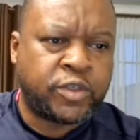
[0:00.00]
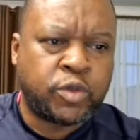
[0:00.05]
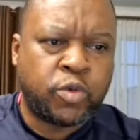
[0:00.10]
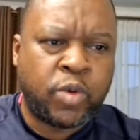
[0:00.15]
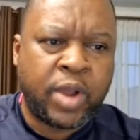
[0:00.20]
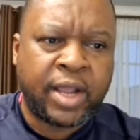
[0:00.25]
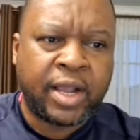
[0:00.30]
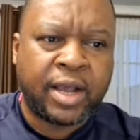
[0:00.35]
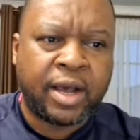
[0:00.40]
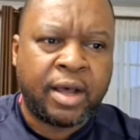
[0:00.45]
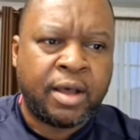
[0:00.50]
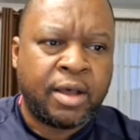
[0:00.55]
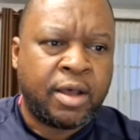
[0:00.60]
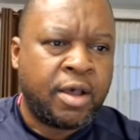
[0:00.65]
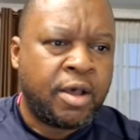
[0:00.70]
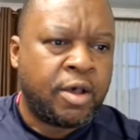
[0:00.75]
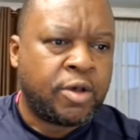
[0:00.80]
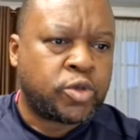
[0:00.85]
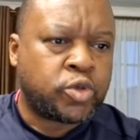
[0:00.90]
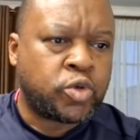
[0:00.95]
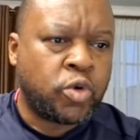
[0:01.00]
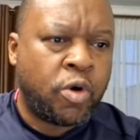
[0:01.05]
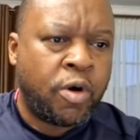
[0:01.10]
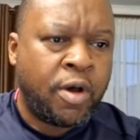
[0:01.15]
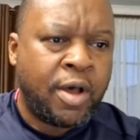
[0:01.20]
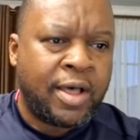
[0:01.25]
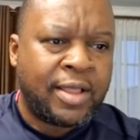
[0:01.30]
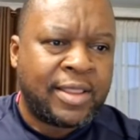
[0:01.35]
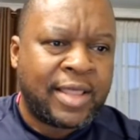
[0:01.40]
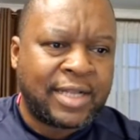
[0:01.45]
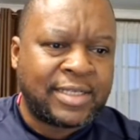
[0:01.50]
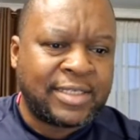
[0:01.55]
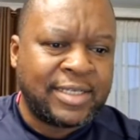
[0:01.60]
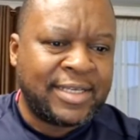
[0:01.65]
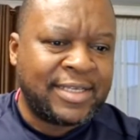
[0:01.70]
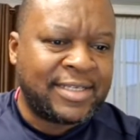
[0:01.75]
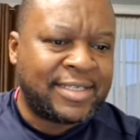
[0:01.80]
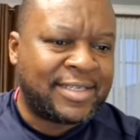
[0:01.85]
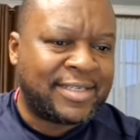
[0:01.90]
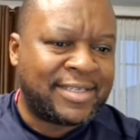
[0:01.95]
Chiwenga. So that
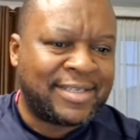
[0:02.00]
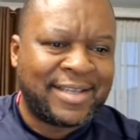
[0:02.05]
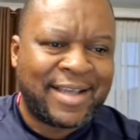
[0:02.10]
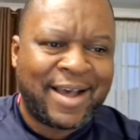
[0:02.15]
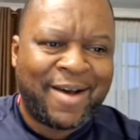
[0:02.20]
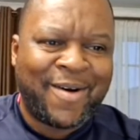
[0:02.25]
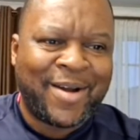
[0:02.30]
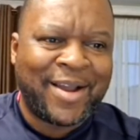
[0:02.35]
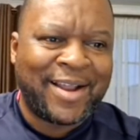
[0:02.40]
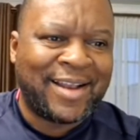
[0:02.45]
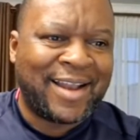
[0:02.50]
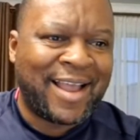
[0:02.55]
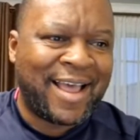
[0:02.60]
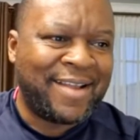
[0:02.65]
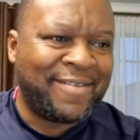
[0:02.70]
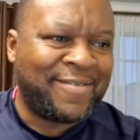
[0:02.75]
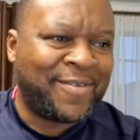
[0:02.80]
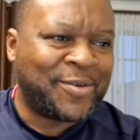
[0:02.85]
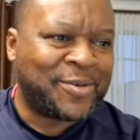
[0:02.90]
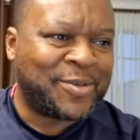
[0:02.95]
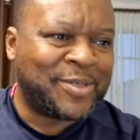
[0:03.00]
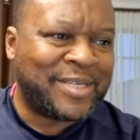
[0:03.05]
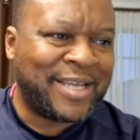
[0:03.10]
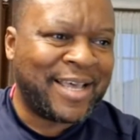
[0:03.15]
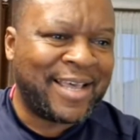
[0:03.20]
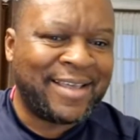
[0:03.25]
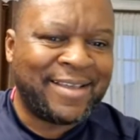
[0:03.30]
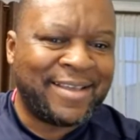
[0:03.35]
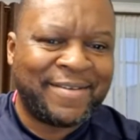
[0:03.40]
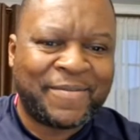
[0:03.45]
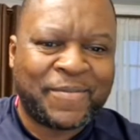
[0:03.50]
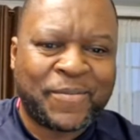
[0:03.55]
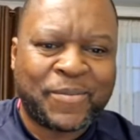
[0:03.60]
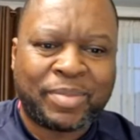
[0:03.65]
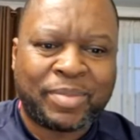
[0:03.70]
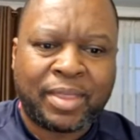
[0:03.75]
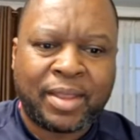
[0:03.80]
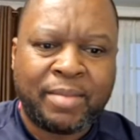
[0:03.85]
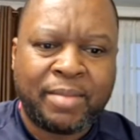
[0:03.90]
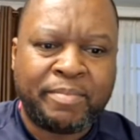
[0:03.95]
is our headline for today.
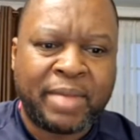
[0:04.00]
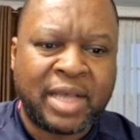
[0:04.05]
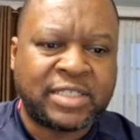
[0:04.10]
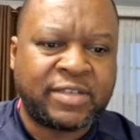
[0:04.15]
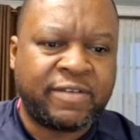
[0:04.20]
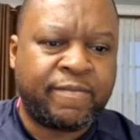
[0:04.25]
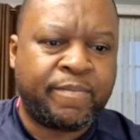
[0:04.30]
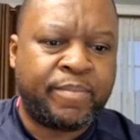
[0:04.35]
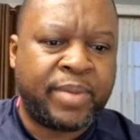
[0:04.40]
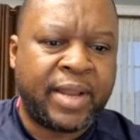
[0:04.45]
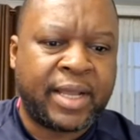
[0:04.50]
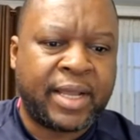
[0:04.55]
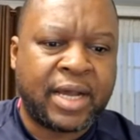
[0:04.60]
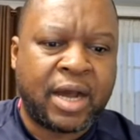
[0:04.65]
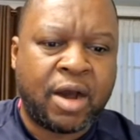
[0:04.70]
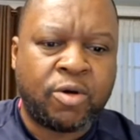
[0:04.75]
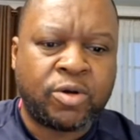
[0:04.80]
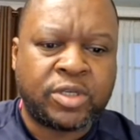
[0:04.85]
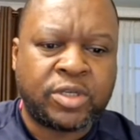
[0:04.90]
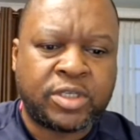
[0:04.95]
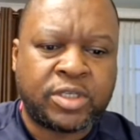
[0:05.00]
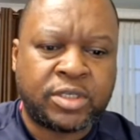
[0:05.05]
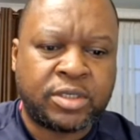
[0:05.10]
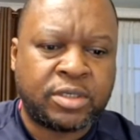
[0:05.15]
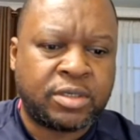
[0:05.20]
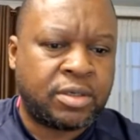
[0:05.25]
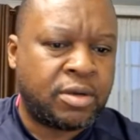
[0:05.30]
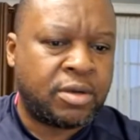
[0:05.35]
Massive blackout